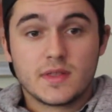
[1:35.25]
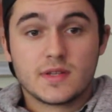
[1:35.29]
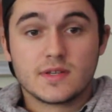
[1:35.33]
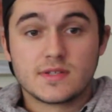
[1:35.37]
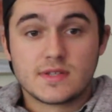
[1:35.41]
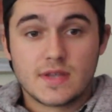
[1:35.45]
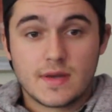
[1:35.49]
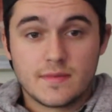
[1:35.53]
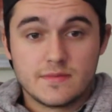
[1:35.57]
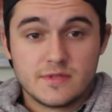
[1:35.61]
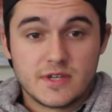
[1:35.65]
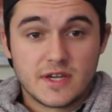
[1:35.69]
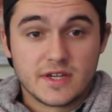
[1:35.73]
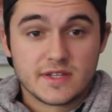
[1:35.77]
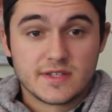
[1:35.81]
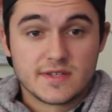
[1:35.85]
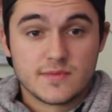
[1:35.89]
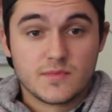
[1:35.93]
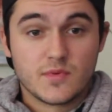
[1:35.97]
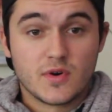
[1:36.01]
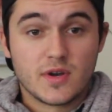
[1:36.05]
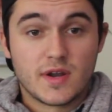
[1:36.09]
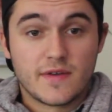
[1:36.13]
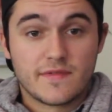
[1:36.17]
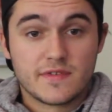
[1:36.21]
the subject
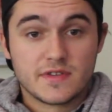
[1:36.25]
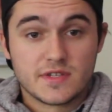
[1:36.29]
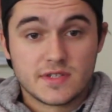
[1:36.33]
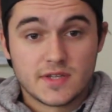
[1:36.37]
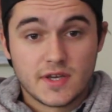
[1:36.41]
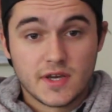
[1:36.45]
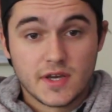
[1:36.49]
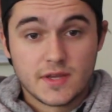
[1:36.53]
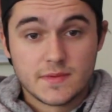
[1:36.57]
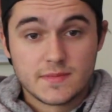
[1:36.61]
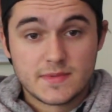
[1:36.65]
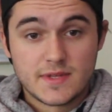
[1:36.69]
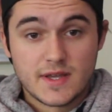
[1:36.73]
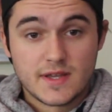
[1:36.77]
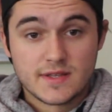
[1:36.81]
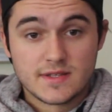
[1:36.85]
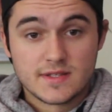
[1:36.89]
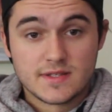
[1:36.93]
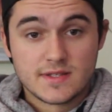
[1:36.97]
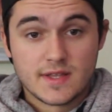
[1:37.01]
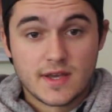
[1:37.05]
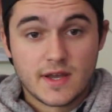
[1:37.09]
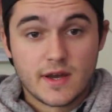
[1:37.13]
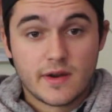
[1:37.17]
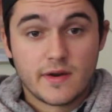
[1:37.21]
in whatever
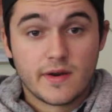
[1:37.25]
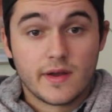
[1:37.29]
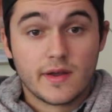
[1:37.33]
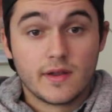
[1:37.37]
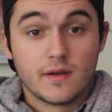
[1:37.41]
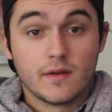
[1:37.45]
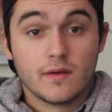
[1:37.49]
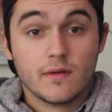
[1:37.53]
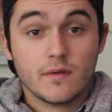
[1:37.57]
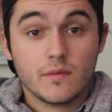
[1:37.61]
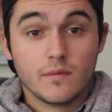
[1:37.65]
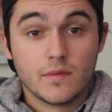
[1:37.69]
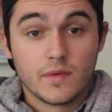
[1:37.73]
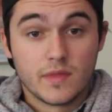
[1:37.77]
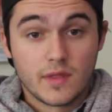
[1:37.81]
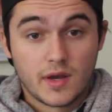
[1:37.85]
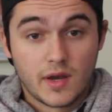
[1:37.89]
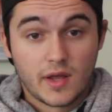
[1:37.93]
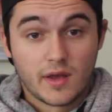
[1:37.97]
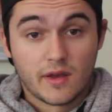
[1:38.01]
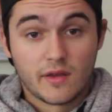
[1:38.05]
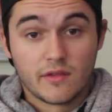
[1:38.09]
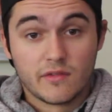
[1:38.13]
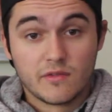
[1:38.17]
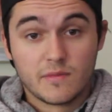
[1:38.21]
circumstances they are in with an
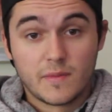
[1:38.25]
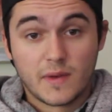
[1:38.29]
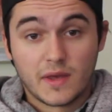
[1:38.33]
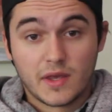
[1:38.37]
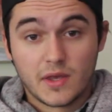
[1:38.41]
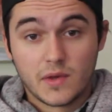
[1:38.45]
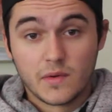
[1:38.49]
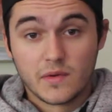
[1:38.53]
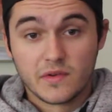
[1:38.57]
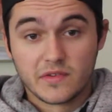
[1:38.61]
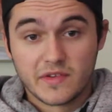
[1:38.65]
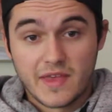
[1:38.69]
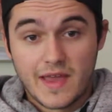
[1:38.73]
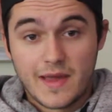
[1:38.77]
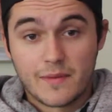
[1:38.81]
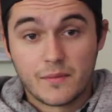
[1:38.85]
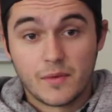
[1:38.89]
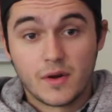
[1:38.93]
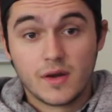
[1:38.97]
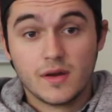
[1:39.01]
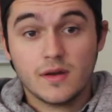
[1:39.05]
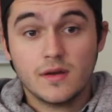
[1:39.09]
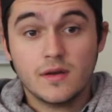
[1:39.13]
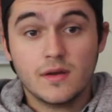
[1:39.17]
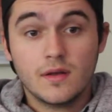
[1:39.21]
inconspicuous
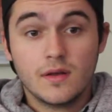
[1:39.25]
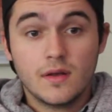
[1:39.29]
camera.